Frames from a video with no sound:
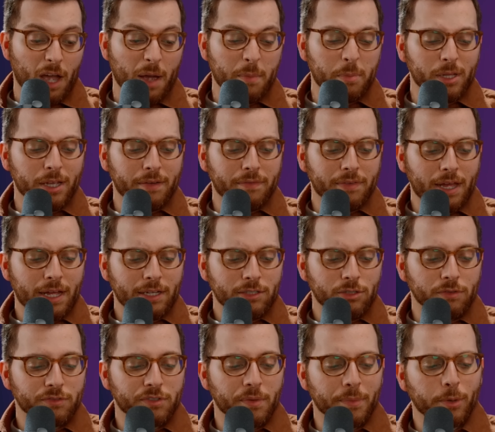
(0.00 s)
I believe that.
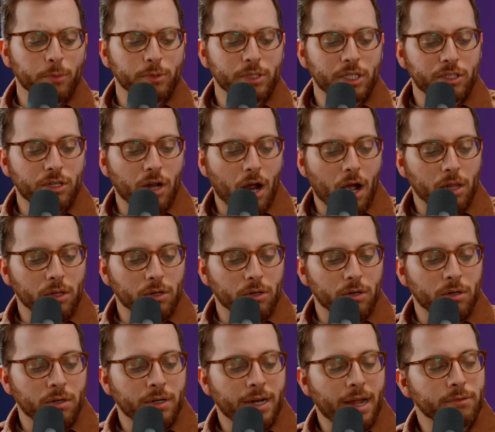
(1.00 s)
So if something was a
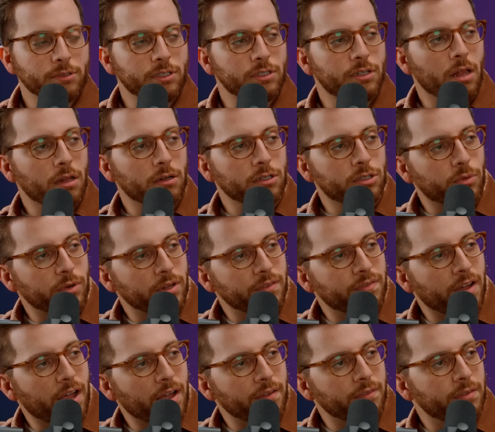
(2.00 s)
dollar, now it's a dollar
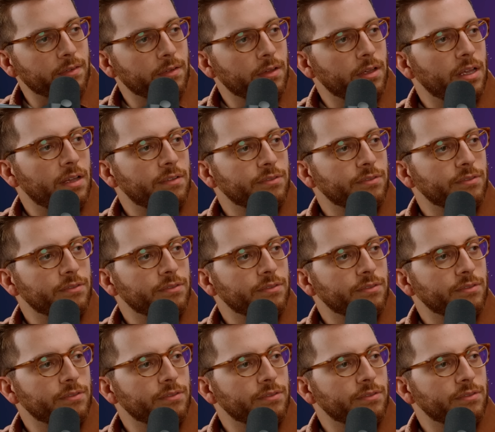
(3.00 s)
twenty-five.